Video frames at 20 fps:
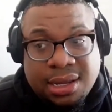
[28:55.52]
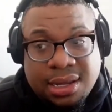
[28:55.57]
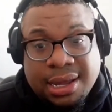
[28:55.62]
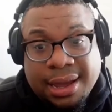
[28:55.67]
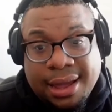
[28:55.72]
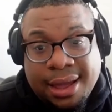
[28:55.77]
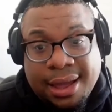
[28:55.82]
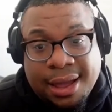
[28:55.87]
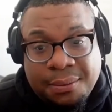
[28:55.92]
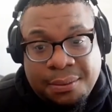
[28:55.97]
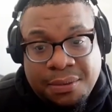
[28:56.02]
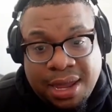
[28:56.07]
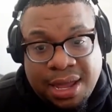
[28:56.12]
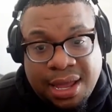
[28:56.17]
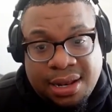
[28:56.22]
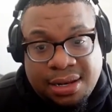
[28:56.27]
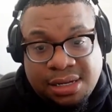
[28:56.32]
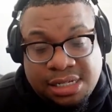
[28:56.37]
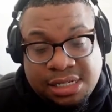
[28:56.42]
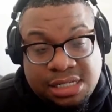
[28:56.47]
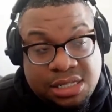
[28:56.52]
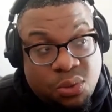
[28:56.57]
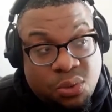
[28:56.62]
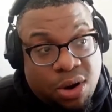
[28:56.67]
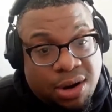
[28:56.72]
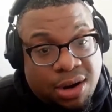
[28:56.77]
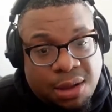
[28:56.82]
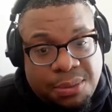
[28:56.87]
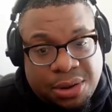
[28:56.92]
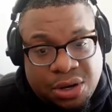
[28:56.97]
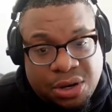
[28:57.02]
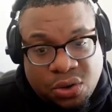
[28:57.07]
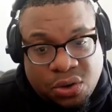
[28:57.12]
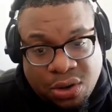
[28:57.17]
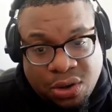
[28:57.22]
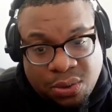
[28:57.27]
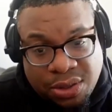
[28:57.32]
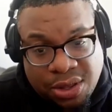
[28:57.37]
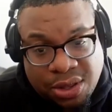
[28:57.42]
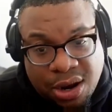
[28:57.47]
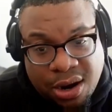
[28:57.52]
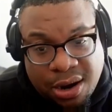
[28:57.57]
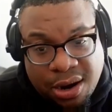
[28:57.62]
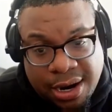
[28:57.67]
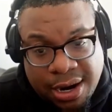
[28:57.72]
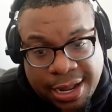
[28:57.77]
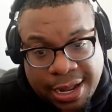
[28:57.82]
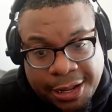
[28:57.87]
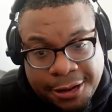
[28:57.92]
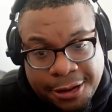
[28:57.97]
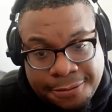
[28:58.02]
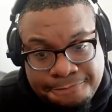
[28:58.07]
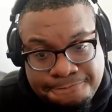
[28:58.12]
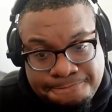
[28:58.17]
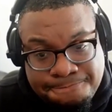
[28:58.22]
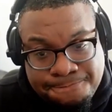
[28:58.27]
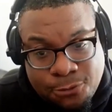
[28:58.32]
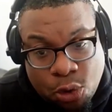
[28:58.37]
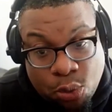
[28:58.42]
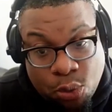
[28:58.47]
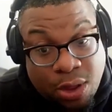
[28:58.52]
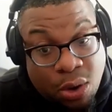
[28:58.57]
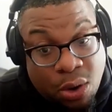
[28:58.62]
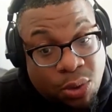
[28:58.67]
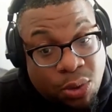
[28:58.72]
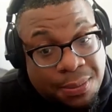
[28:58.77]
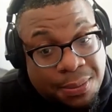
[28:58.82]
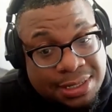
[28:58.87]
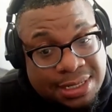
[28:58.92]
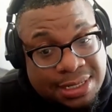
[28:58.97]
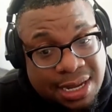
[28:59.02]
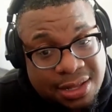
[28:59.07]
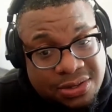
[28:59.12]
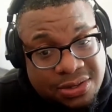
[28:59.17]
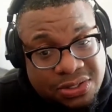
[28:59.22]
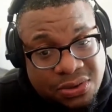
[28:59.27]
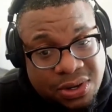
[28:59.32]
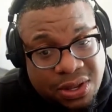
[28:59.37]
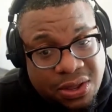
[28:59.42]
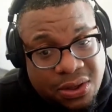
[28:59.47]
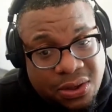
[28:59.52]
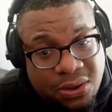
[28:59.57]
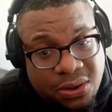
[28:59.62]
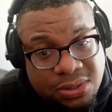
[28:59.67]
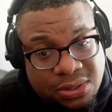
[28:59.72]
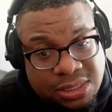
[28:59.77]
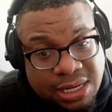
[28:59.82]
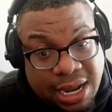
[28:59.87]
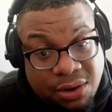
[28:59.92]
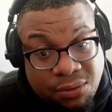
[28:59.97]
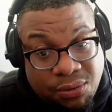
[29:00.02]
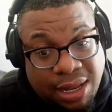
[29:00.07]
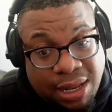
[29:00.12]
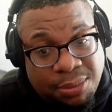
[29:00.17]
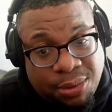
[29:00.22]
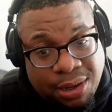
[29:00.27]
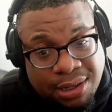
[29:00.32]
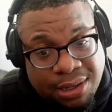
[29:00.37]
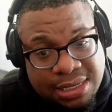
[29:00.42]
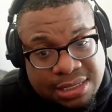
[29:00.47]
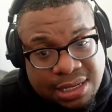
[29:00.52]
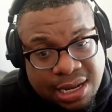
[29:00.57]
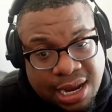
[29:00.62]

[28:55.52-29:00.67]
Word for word: um, and just the work I've been doing with our, um, with our web design studio to like really bring this to